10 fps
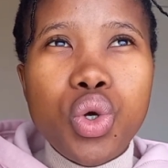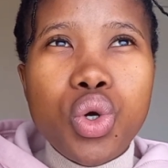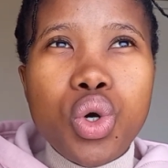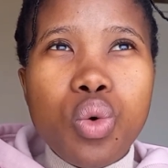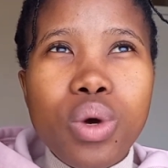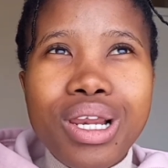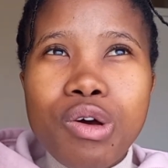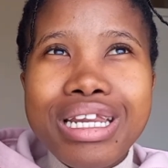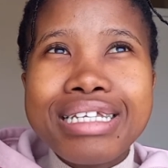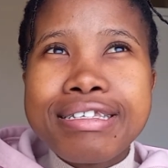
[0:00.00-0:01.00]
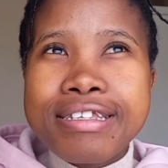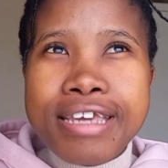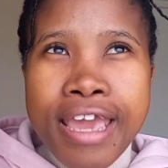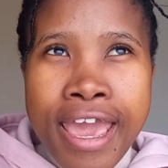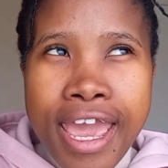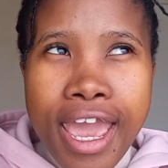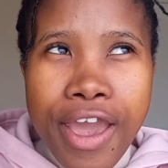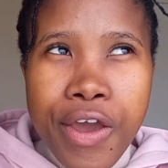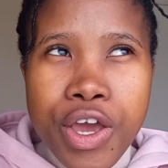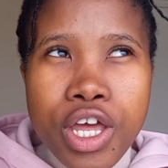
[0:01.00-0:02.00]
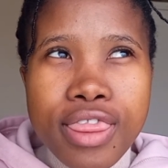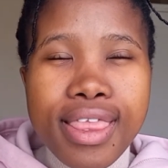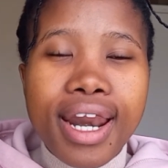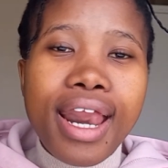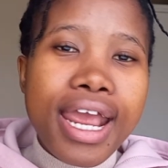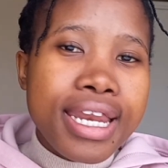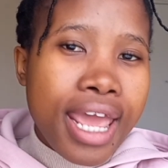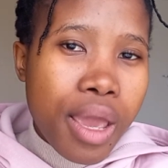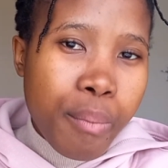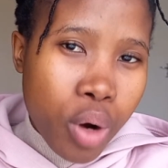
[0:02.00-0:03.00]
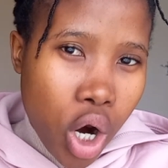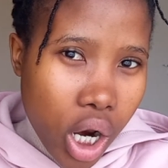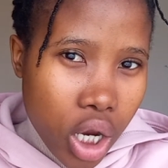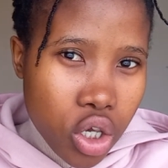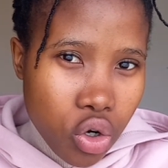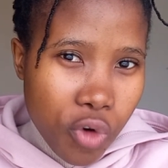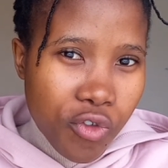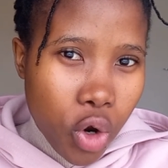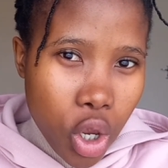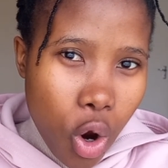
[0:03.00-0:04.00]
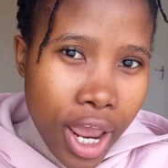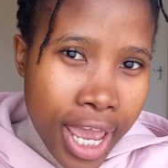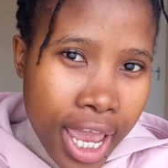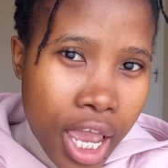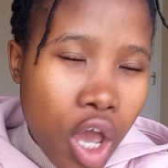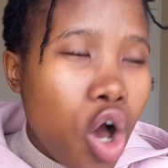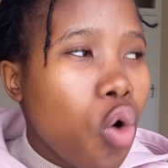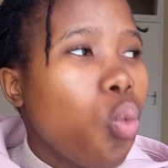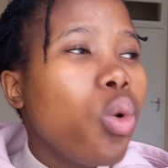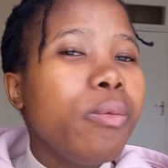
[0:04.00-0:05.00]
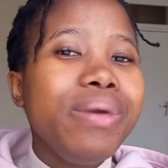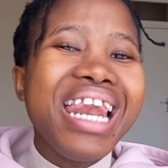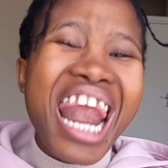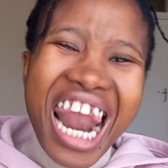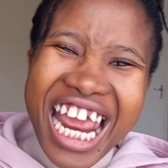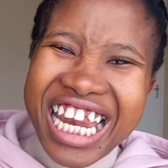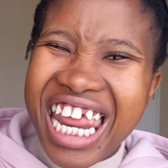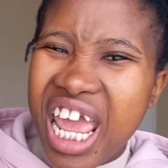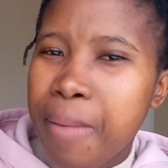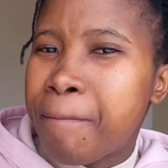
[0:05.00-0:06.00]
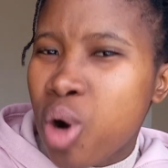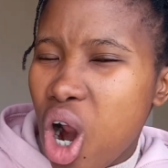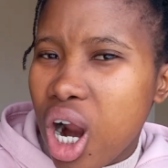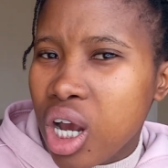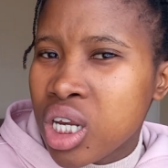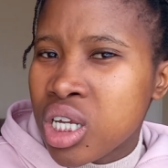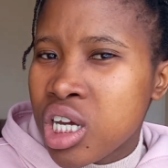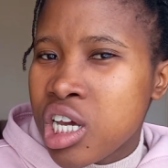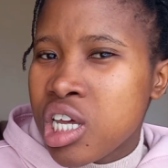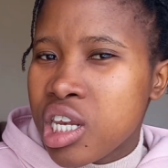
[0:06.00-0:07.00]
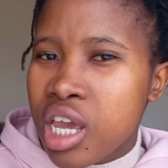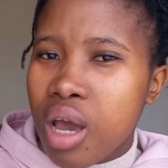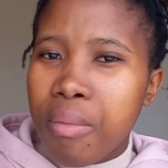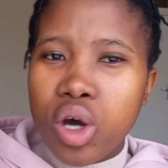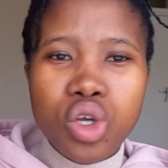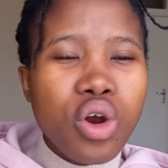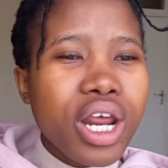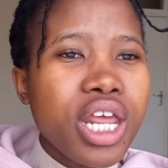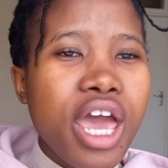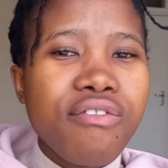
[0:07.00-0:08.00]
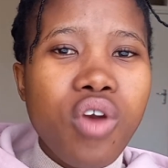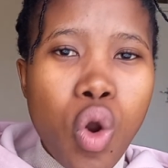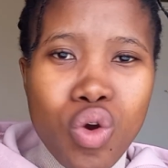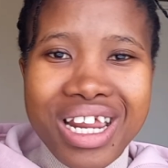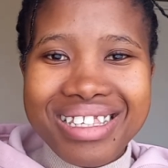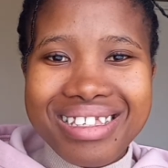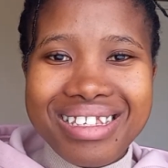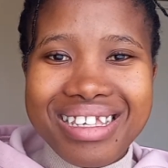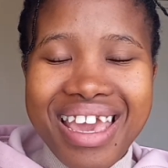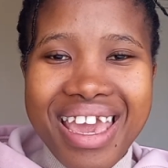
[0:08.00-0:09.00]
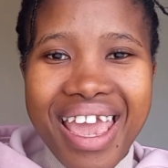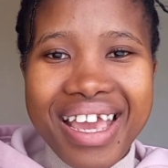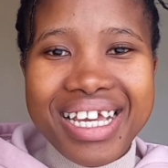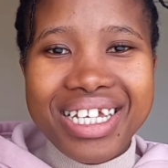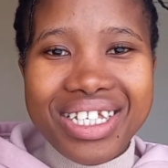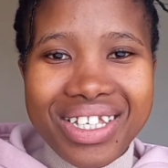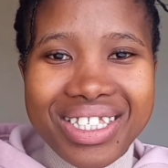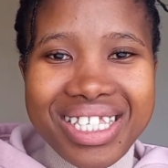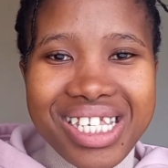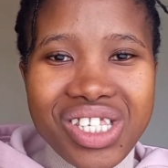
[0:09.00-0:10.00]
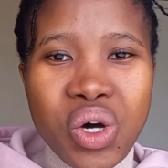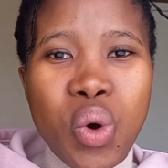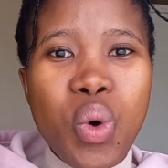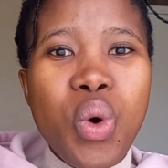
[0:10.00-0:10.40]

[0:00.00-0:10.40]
with low density hair, the right hair product, for your hair will be light hair product. Think about, you already have low density hair, you see, so